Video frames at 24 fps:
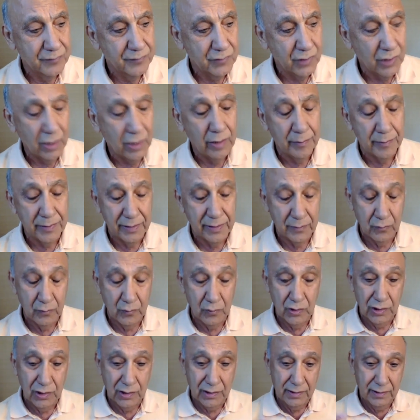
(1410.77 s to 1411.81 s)
trauma
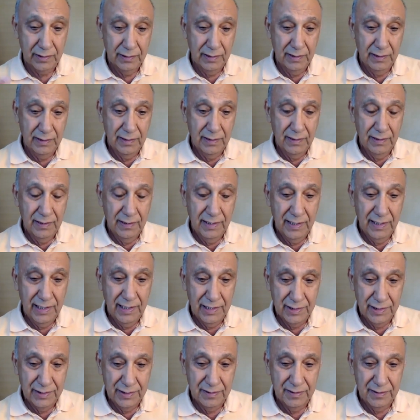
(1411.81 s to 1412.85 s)
work
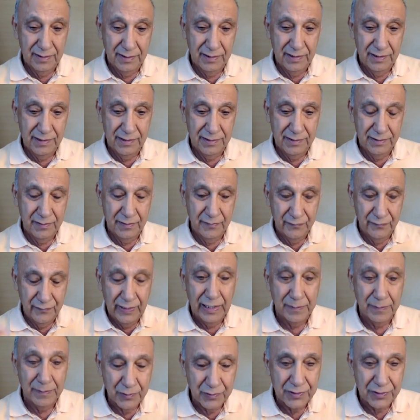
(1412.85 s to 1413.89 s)
is
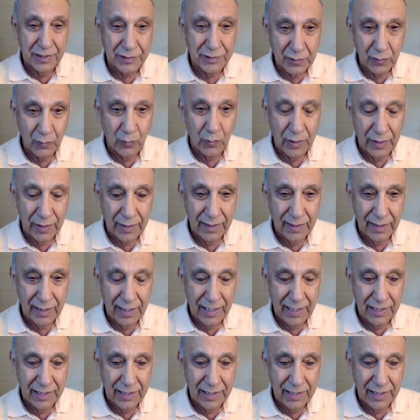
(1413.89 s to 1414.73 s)
developed in such a way